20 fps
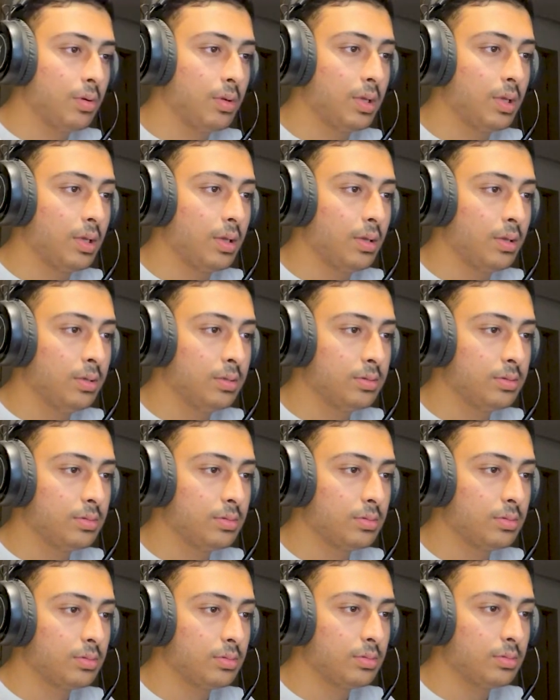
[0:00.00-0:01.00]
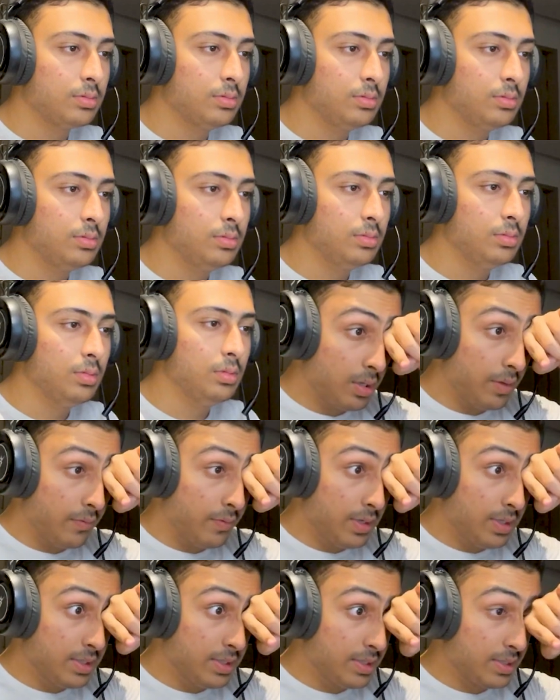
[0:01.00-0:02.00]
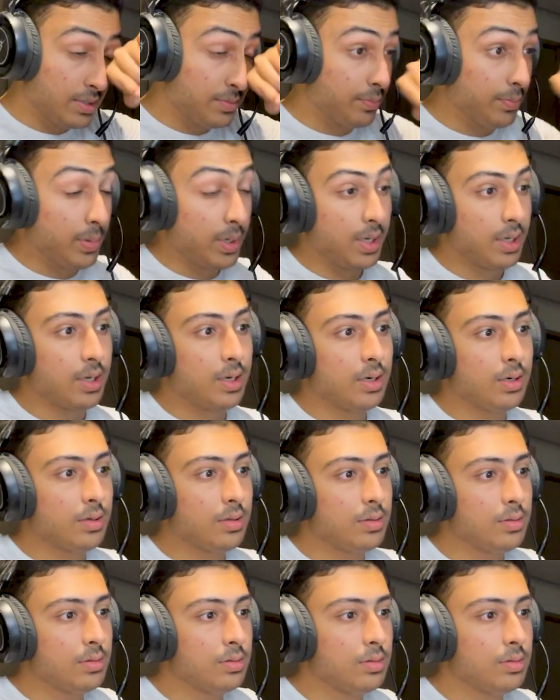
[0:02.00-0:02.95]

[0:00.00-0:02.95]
Okay. Okay, we'll just break it.